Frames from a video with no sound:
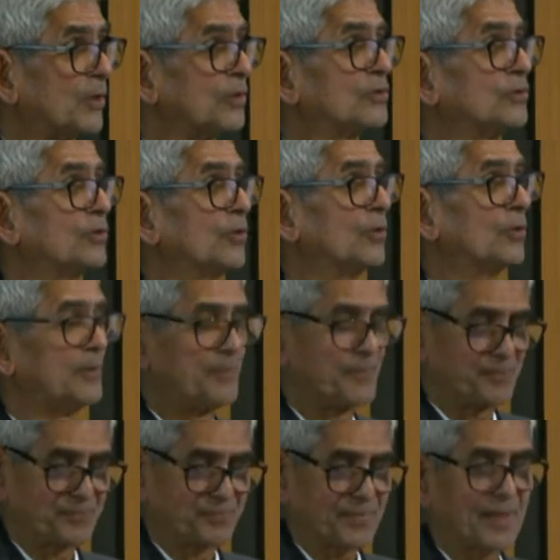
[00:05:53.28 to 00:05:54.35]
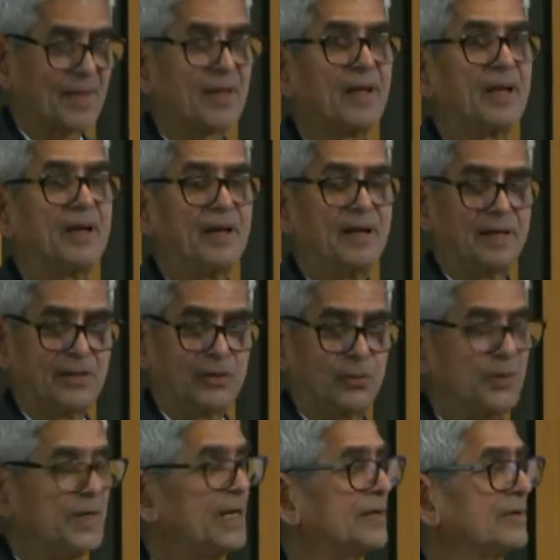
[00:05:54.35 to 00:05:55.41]
also you
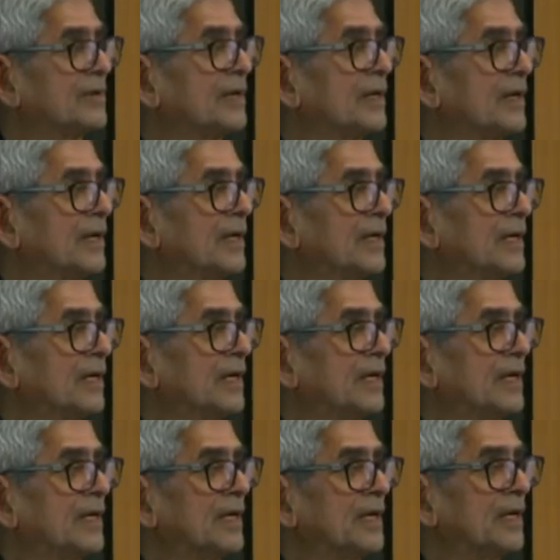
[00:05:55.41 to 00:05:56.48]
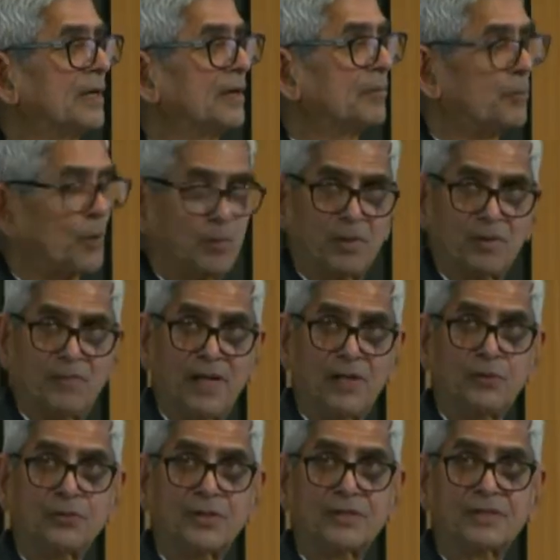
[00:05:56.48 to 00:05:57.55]
need proper
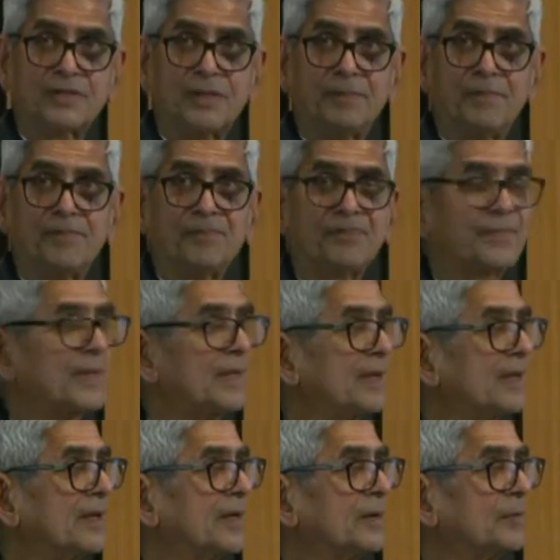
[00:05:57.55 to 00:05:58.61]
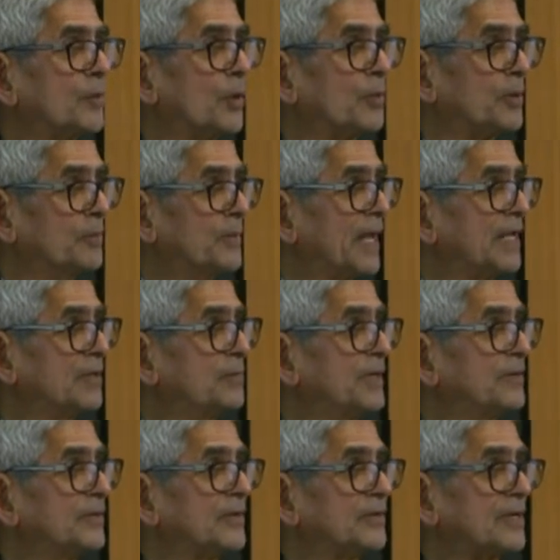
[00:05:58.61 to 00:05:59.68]
value system, proper
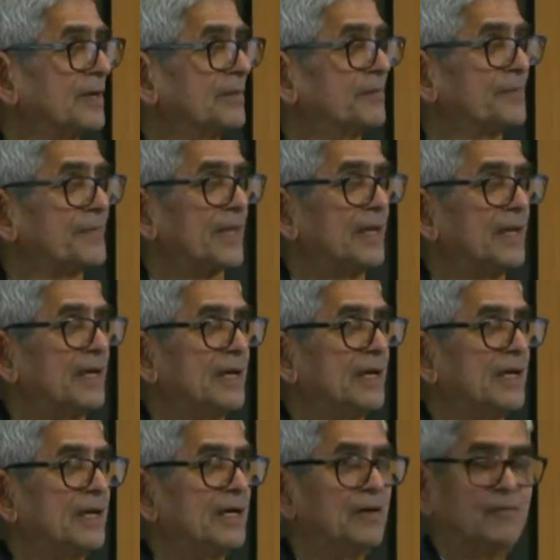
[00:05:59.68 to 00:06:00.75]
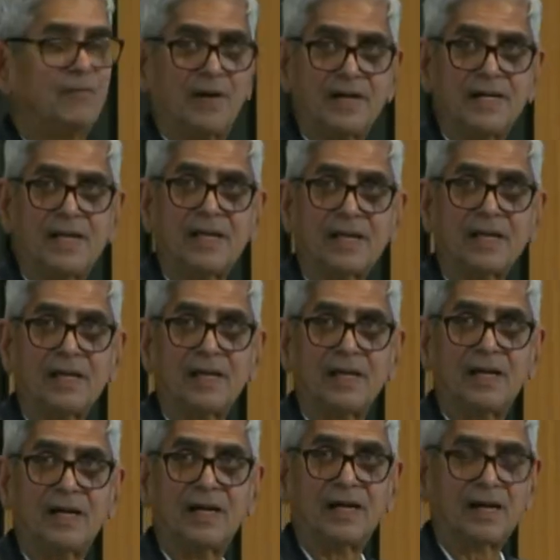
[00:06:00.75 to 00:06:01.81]
management system, funding,
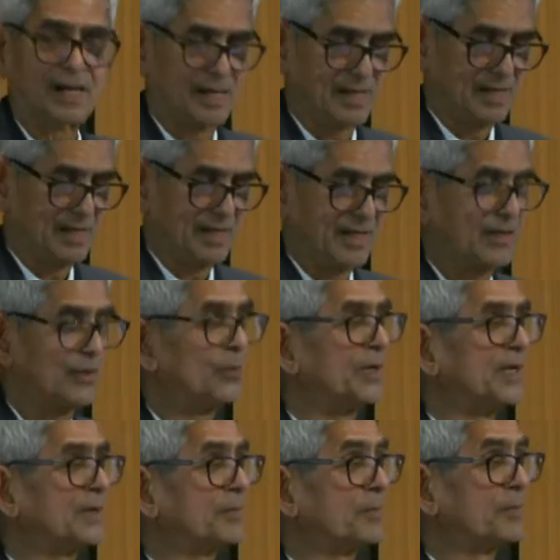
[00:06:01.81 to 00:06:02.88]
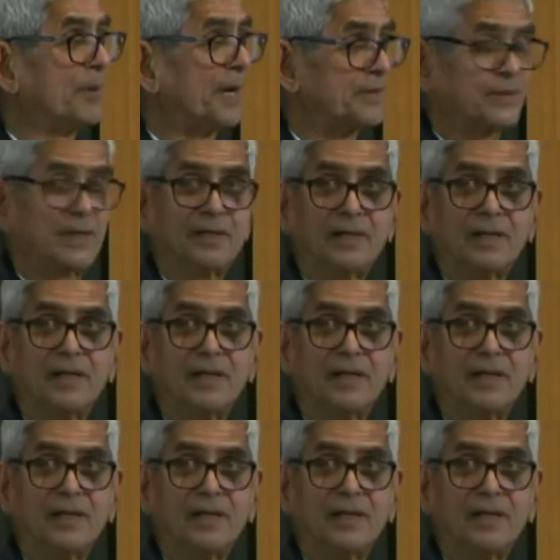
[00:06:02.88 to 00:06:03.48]
you need passion,